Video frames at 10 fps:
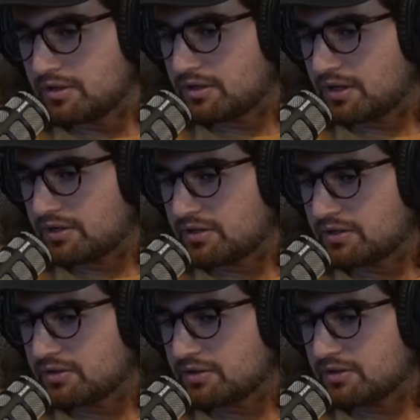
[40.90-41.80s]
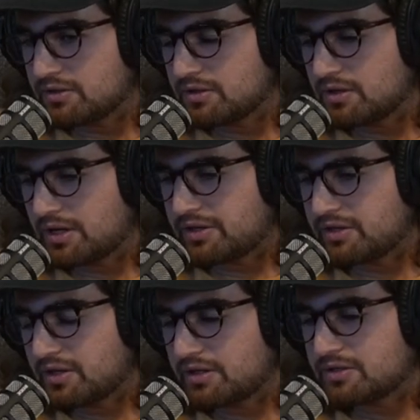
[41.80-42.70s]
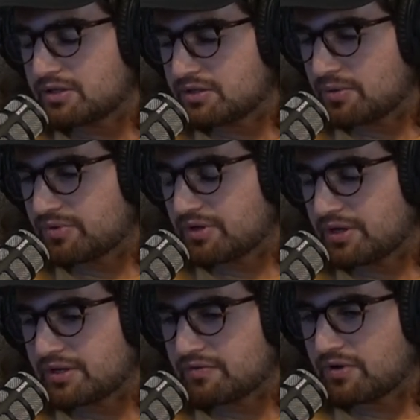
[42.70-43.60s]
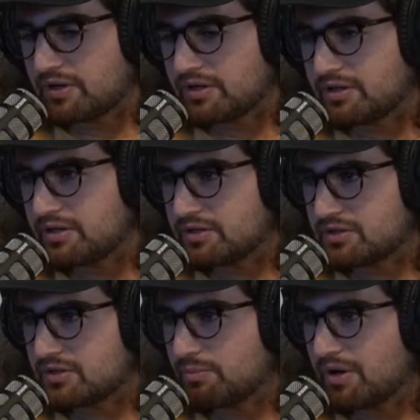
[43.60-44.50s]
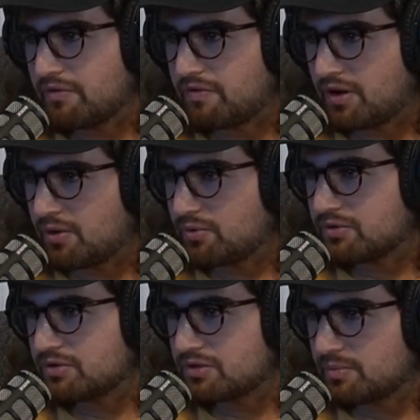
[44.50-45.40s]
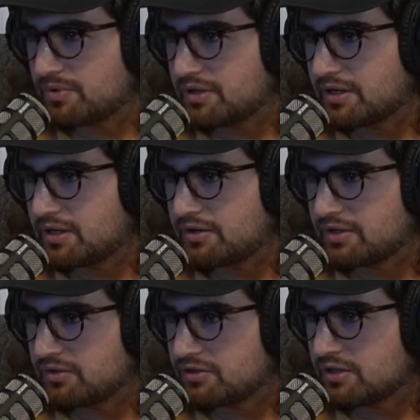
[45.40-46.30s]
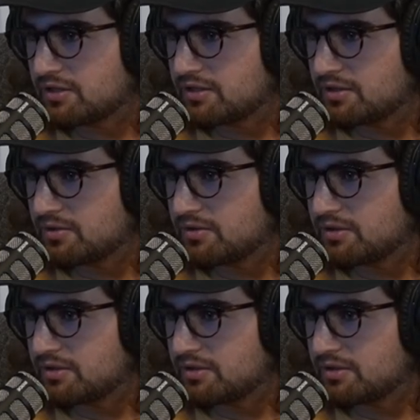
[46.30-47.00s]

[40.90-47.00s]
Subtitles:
Yeah, I think it's. I think I said something like, if I hit this amount of followers or something, I'll kill Jay Leno.